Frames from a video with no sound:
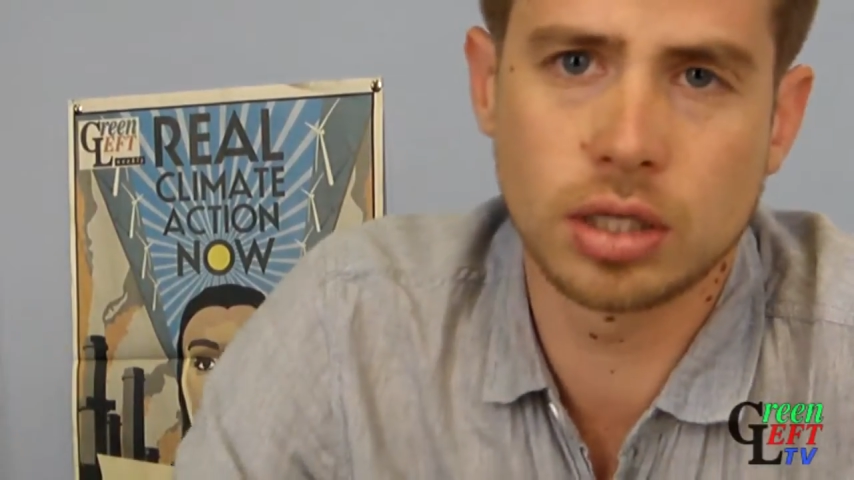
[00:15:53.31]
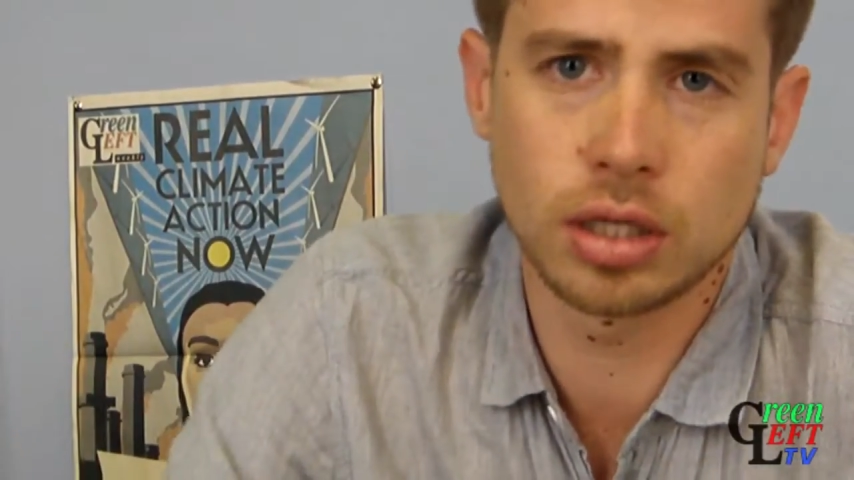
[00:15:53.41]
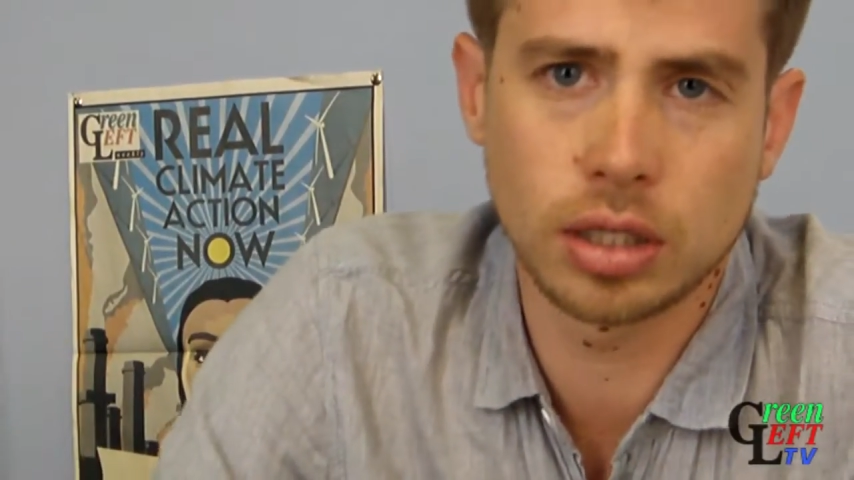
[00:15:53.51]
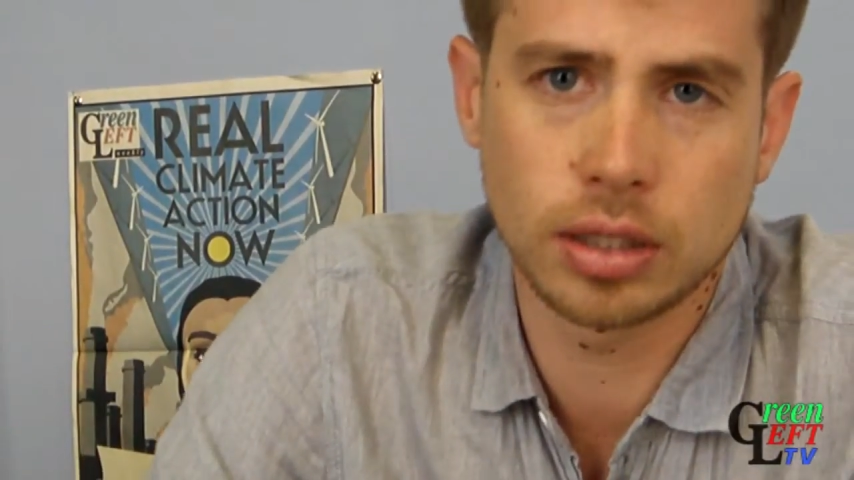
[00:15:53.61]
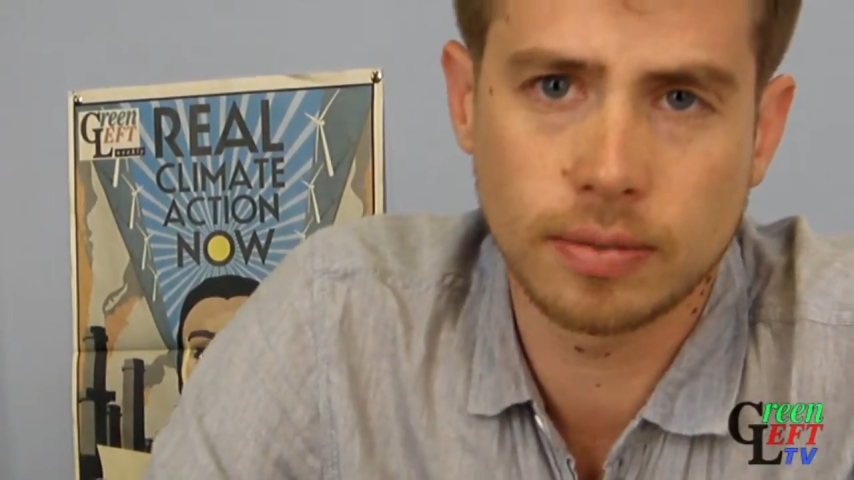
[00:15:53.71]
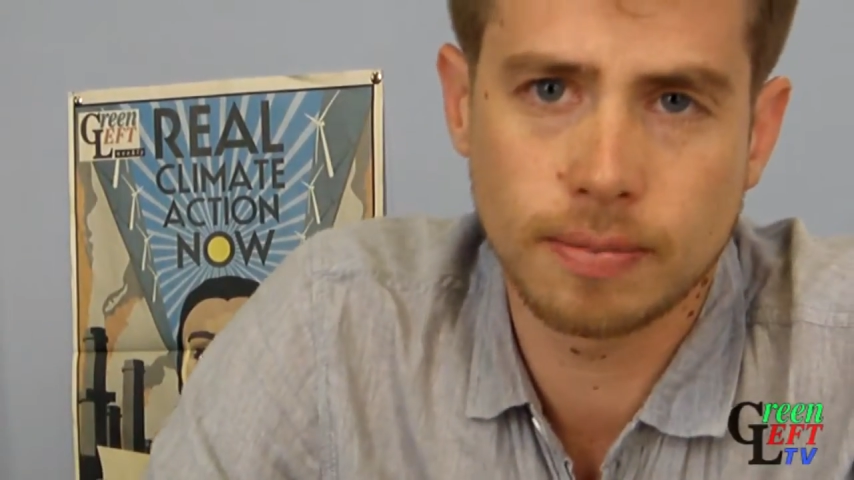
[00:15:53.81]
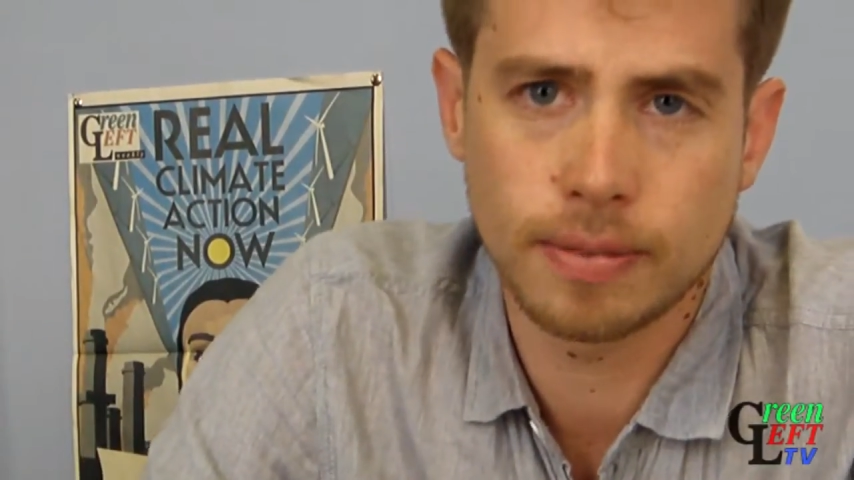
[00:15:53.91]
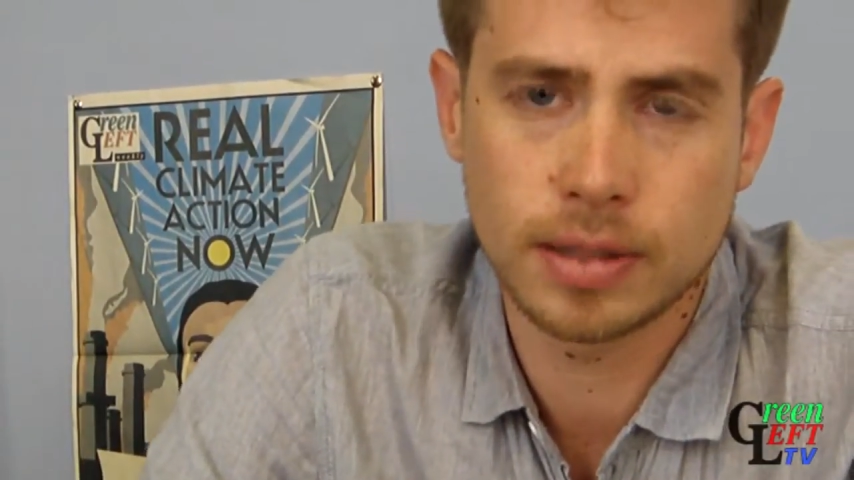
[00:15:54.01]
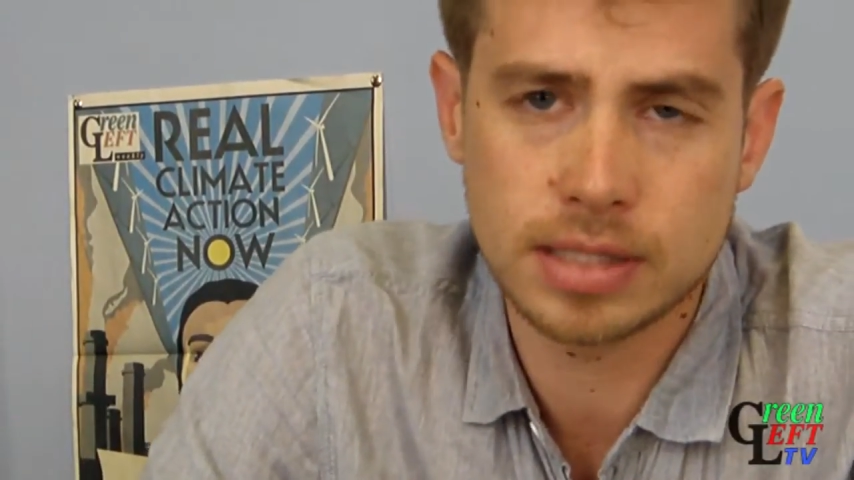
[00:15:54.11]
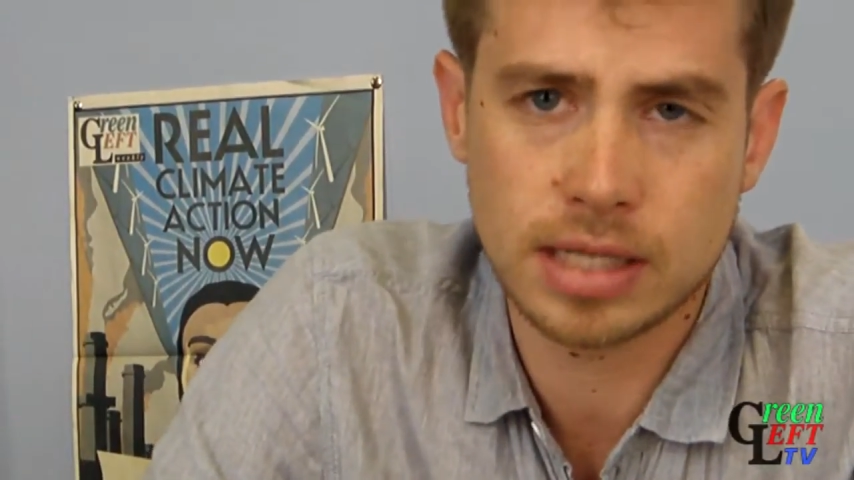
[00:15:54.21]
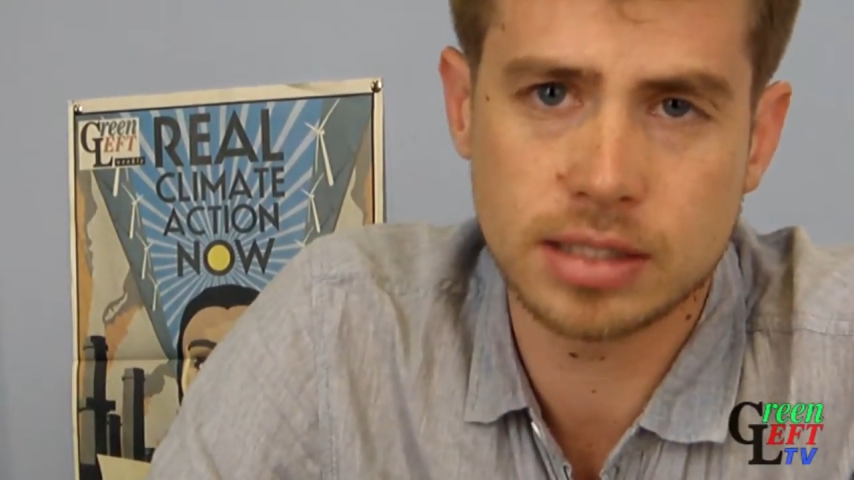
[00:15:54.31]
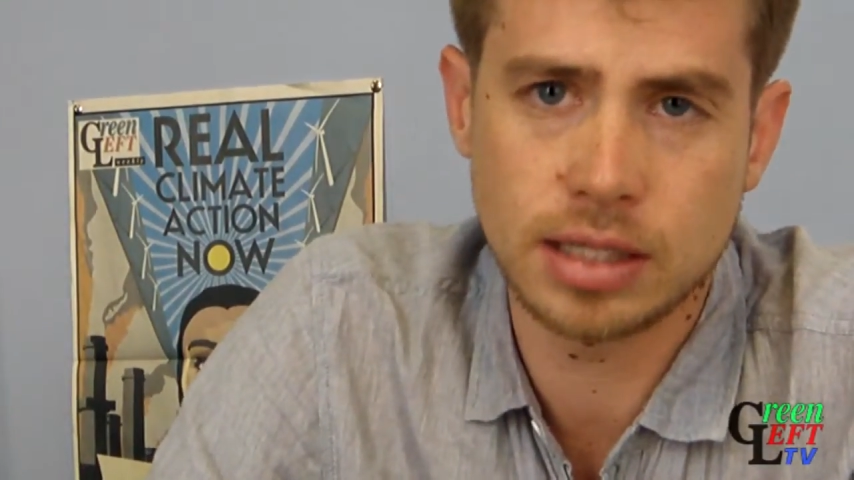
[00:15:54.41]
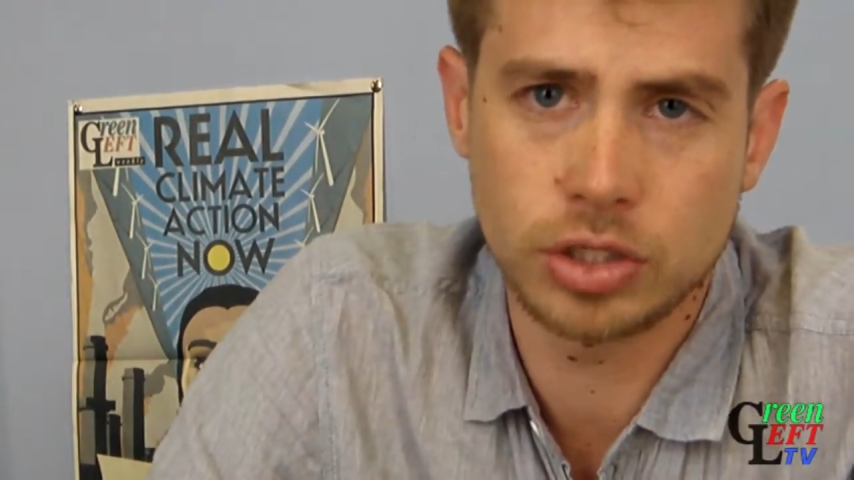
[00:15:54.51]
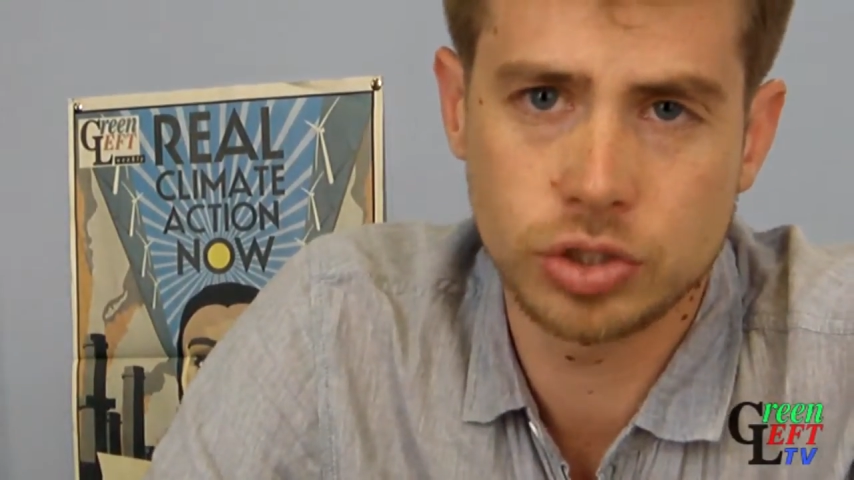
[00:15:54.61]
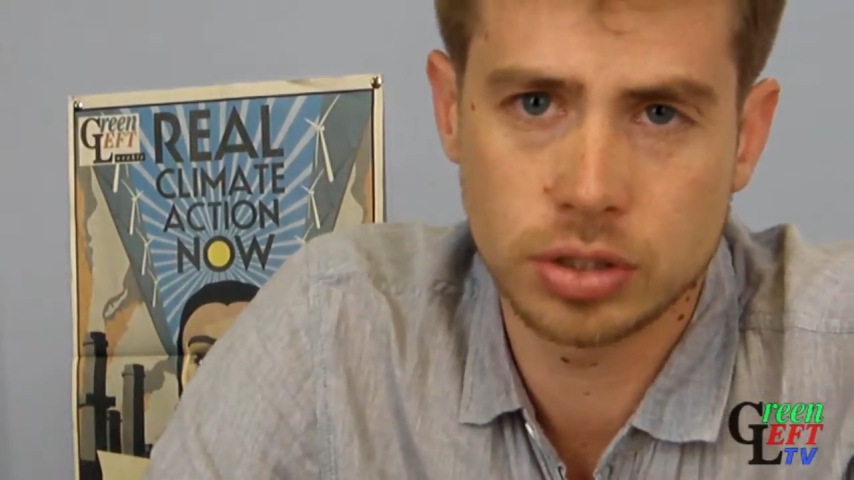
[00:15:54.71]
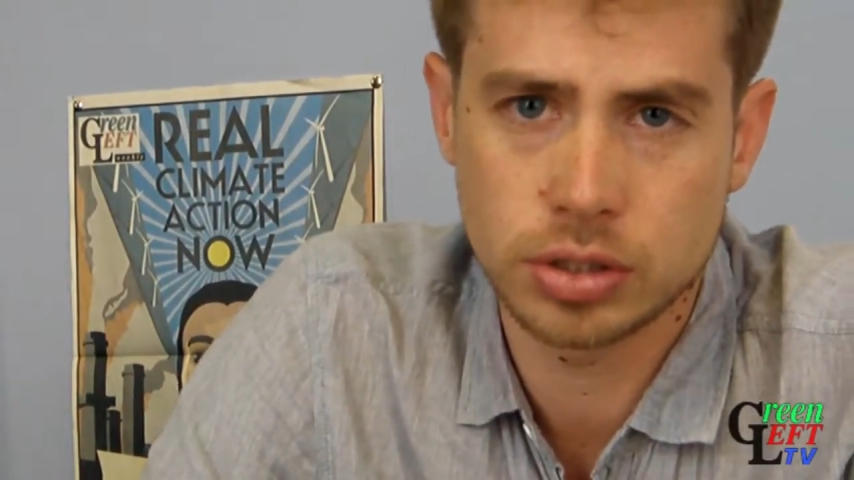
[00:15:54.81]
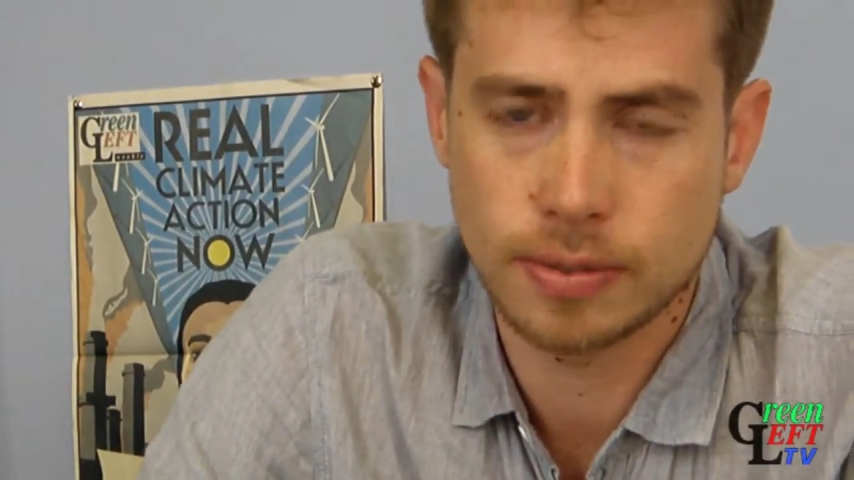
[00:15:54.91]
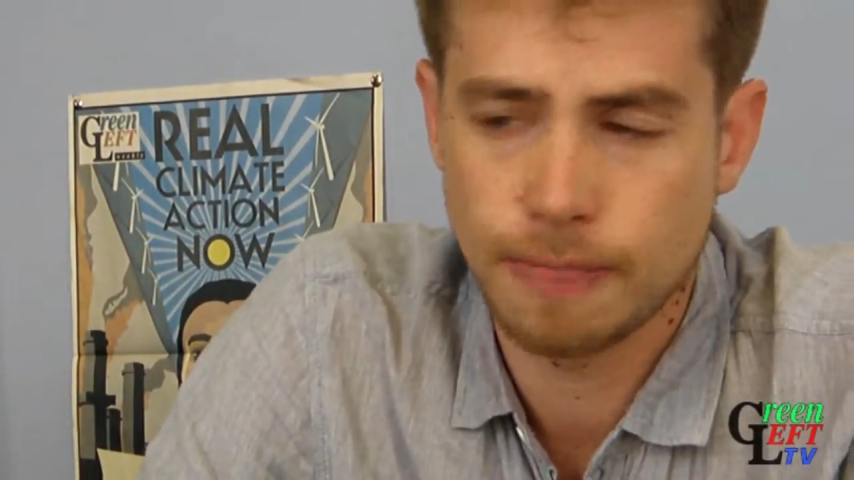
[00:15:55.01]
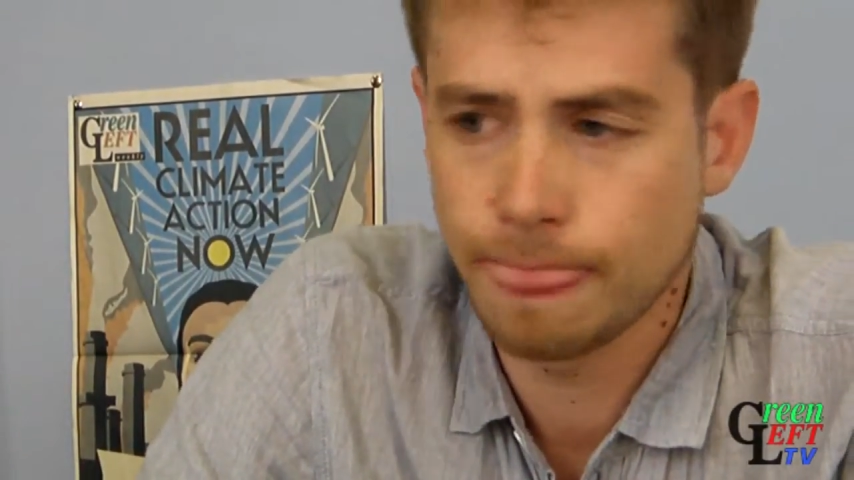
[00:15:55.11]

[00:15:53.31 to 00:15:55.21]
killing, assassinations.